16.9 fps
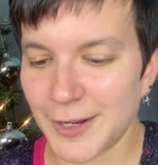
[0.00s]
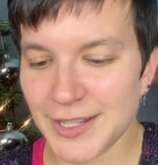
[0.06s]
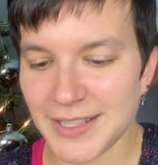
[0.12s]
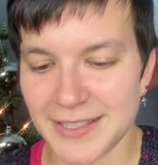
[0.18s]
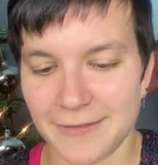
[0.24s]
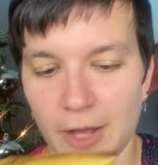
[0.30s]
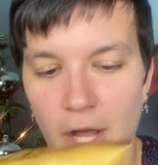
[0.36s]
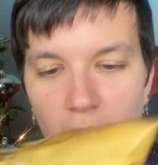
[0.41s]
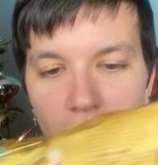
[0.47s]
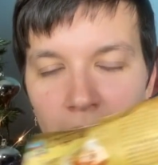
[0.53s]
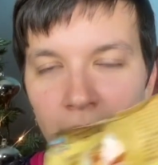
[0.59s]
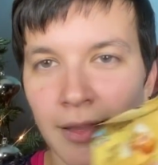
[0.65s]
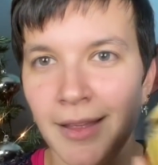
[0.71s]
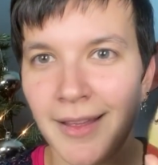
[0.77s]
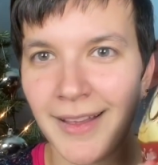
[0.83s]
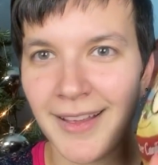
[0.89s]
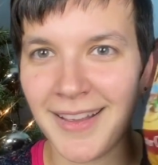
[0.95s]
First of all,
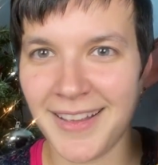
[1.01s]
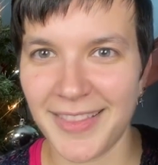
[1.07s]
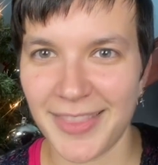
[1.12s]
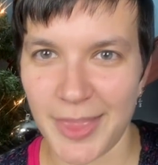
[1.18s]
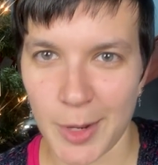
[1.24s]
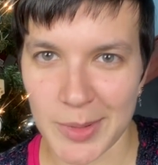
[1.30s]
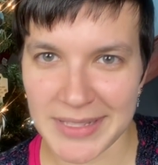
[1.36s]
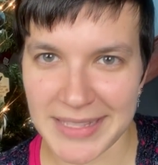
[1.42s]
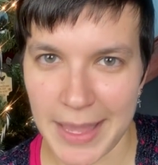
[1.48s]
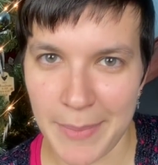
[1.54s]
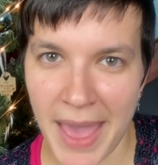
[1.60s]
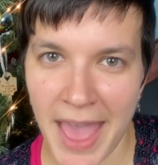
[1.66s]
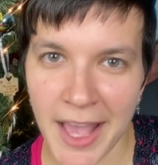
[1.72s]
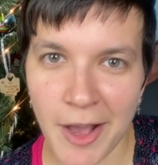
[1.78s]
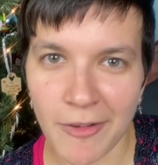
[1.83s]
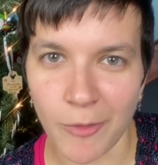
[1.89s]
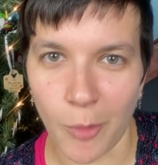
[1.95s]
there was a
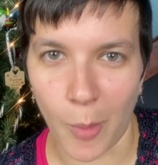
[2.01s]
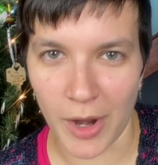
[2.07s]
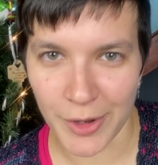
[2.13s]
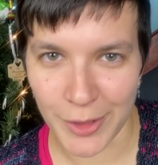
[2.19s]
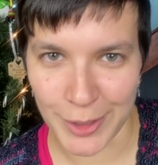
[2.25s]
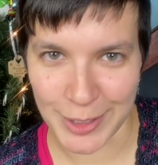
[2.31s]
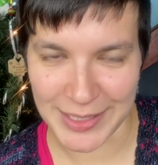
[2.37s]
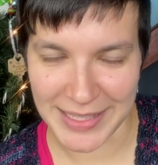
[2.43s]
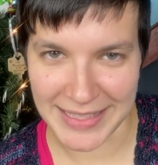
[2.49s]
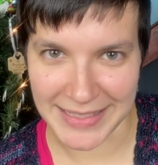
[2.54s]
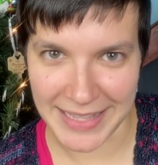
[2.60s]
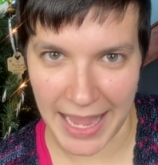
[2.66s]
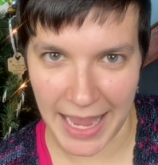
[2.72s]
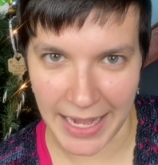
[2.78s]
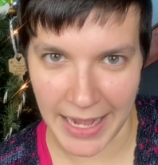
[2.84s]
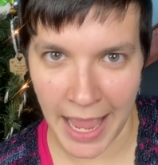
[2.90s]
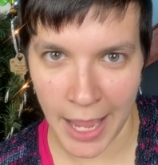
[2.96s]
bag of Werther's
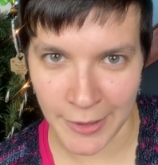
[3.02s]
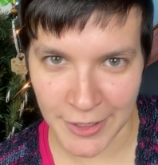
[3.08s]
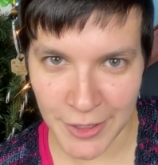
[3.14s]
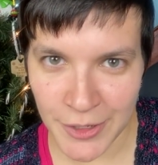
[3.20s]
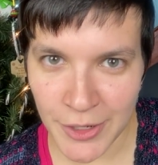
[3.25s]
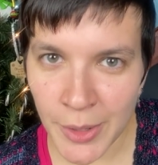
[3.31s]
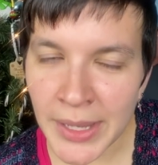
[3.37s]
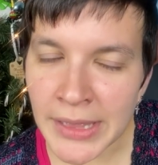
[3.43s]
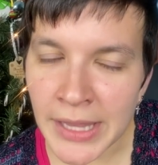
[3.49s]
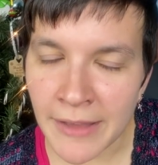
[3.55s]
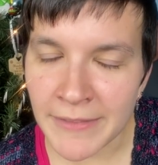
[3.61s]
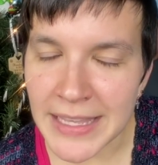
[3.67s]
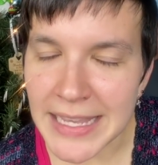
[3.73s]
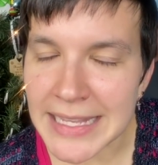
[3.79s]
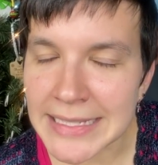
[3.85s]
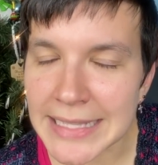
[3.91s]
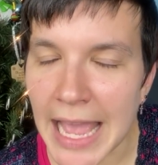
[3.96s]
inside. How did you know I love
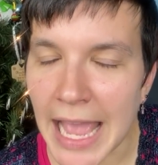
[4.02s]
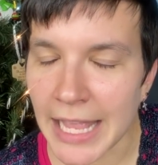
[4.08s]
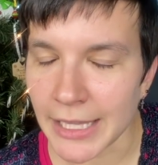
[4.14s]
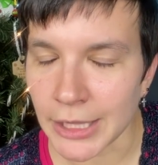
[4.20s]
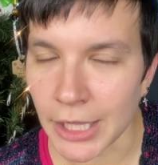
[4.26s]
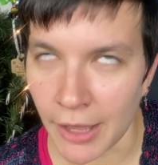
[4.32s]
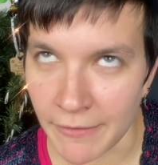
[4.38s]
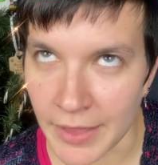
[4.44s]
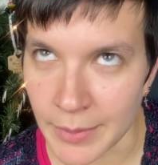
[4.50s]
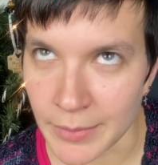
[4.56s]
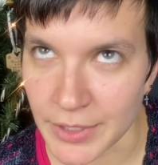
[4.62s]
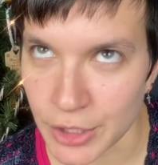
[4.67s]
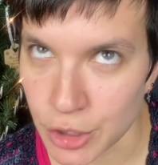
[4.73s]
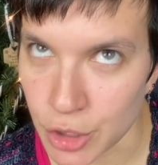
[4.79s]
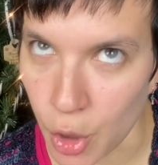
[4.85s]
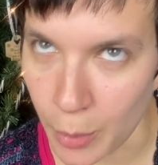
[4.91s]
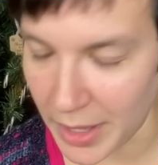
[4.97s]
these? I love them
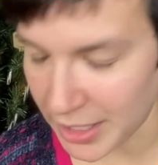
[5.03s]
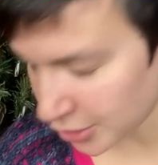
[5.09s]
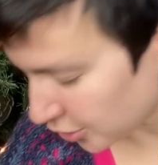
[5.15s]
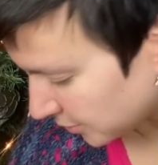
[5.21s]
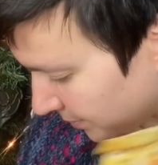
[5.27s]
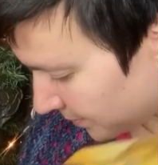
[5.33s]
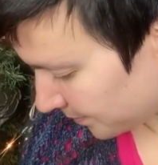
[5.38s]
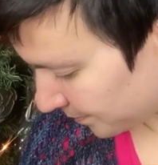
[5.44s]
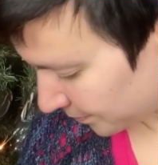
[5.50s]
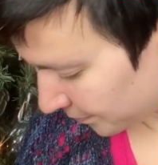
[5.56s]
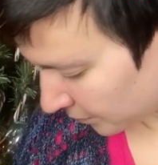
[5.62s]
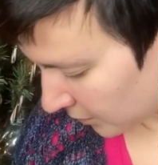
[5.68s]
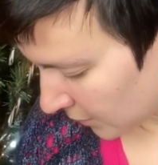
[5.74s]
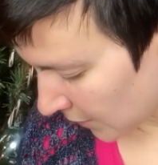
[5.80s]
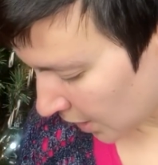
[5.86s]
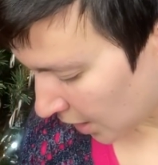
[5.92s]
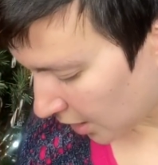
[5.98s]
so much.
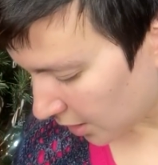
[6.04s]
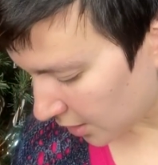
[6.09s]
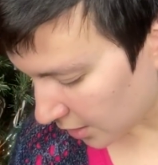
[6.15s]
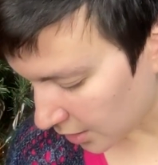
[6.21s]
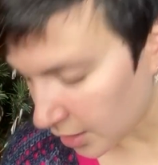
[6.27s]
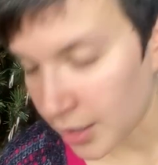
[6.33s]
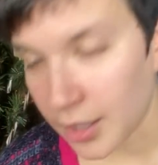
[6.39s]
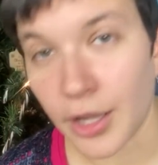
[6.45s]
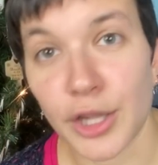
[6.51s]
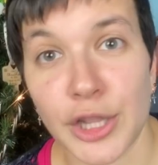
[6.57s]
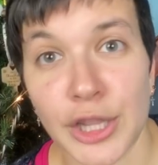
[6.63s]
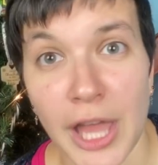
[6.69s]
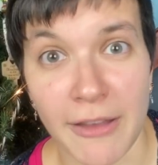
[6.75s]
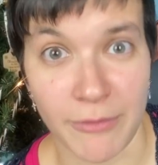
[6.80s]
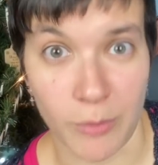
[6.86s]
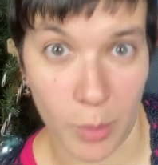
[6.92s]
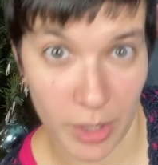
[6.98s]

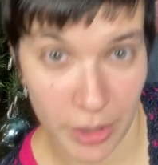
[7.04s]
Love